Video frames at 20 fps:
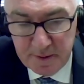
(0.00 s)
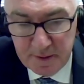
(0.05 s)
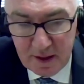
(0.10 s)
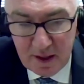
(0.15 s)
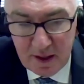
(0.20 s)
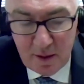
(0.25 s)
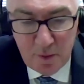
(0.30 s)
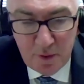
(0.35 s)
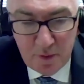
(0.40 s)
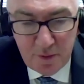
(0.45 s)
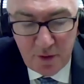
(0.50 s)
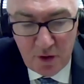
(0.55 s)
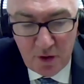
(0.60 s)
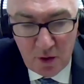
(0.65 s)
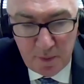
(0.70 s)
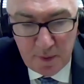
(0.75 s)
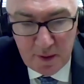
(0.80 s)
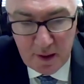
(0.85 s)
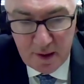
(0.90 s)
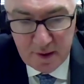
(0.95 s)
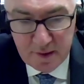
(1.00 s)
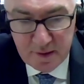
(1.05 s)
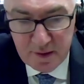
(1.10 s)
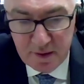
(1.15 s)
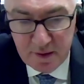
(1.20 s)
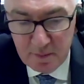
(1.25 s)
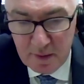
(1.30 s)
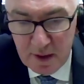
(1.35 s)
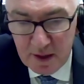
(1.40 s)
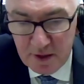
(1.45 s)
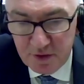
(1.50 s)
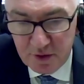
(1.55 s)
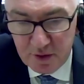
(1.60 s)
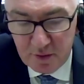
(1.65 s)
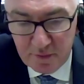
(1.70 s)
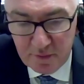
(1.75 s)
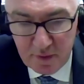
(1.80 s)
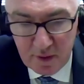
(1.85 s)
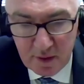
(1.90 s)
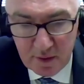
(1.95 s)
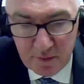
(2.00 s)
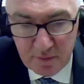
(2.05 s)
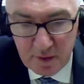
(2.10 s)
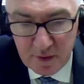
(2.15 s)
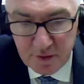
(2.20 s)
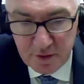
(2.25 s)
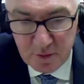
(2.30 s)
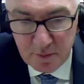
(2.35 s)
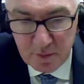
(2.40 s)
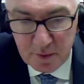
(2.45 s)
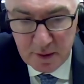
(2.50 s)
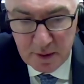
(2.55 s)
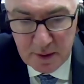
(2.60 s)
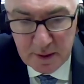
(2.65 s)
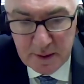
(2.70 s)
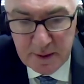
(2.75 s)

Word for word: chemotherapy, as in the Magic or Flot regimen.